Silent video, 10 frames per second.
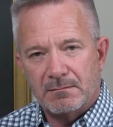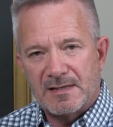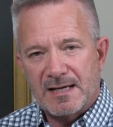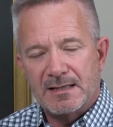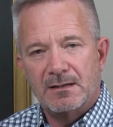
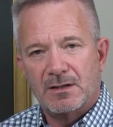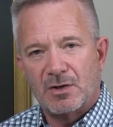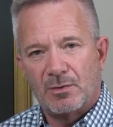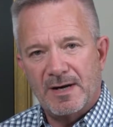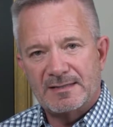taking a
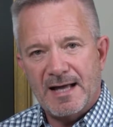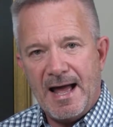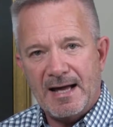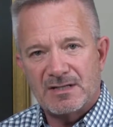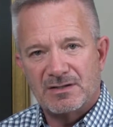correct
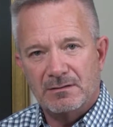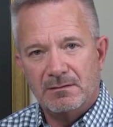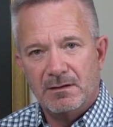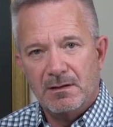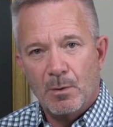
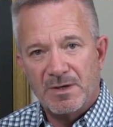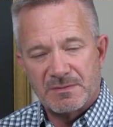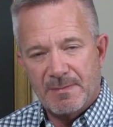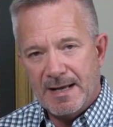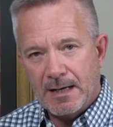action,
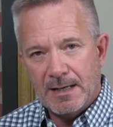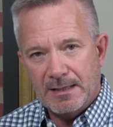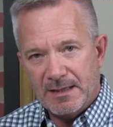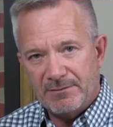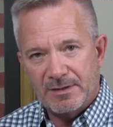which may not
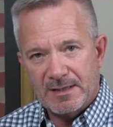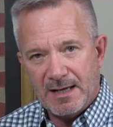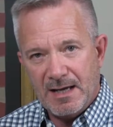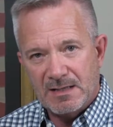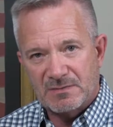in every
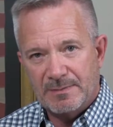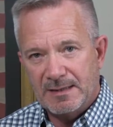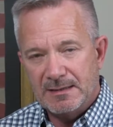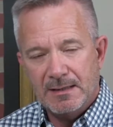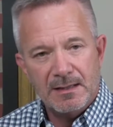case
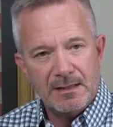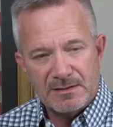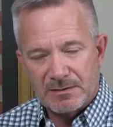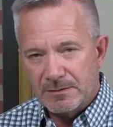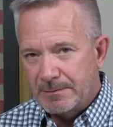be
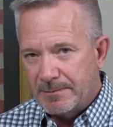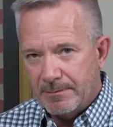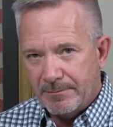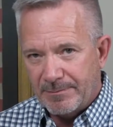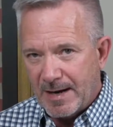to
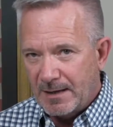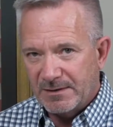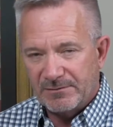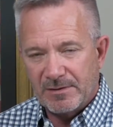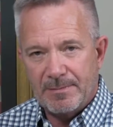pile
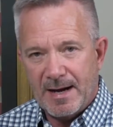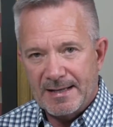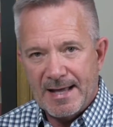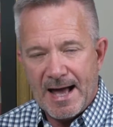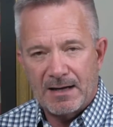
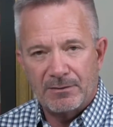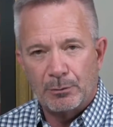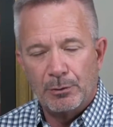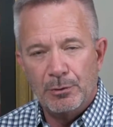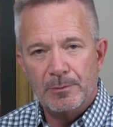everybody out of the
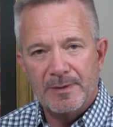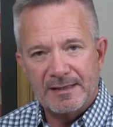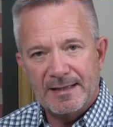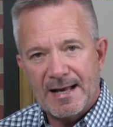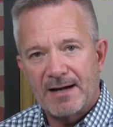room
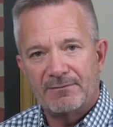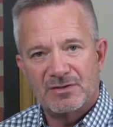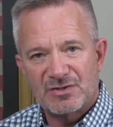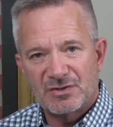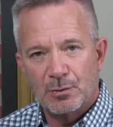and get out of
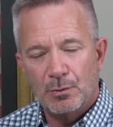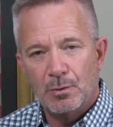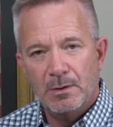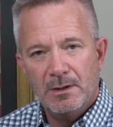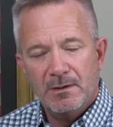the
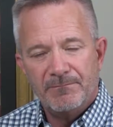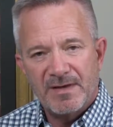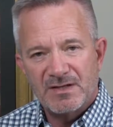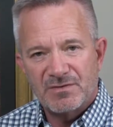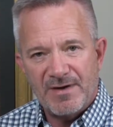school
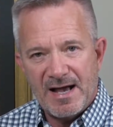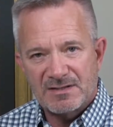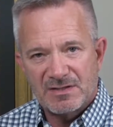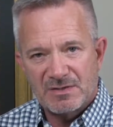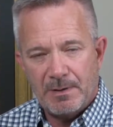as
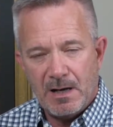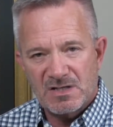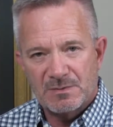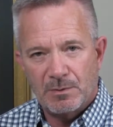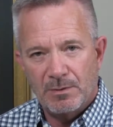fast as
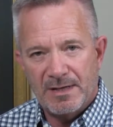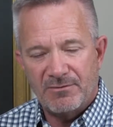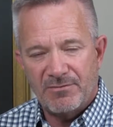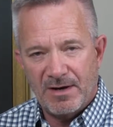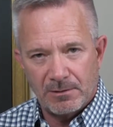possible when
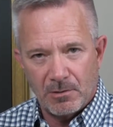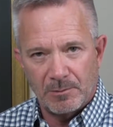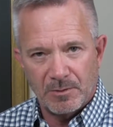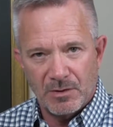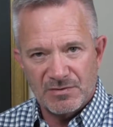that fire
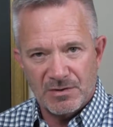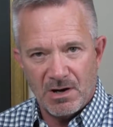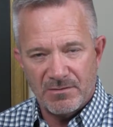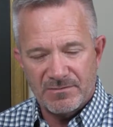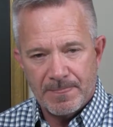alarm goes
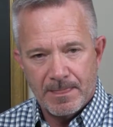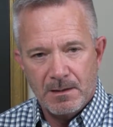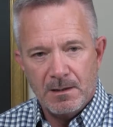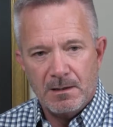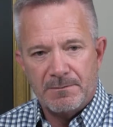off,
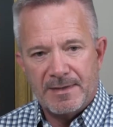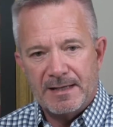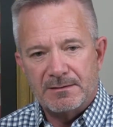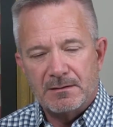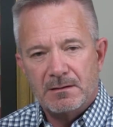
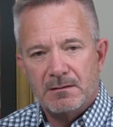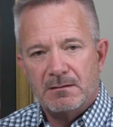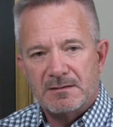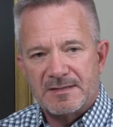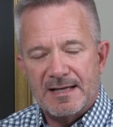that
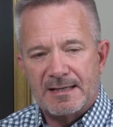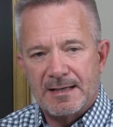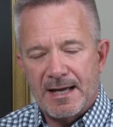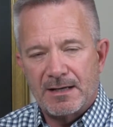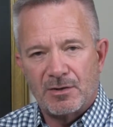
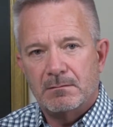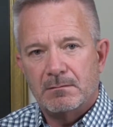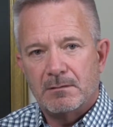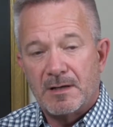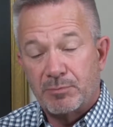taking
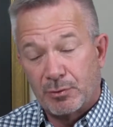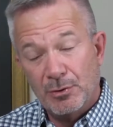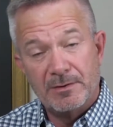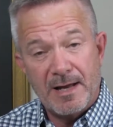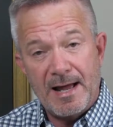a
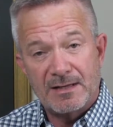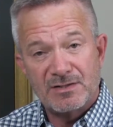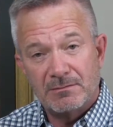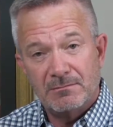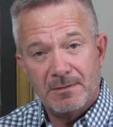prudent
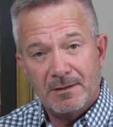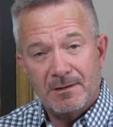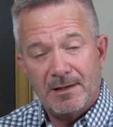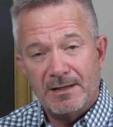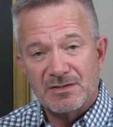action
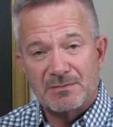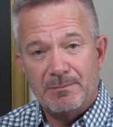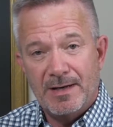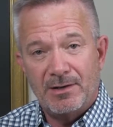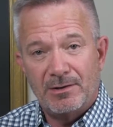is
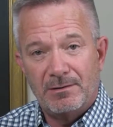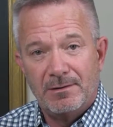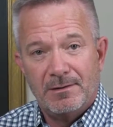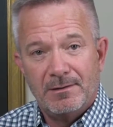better,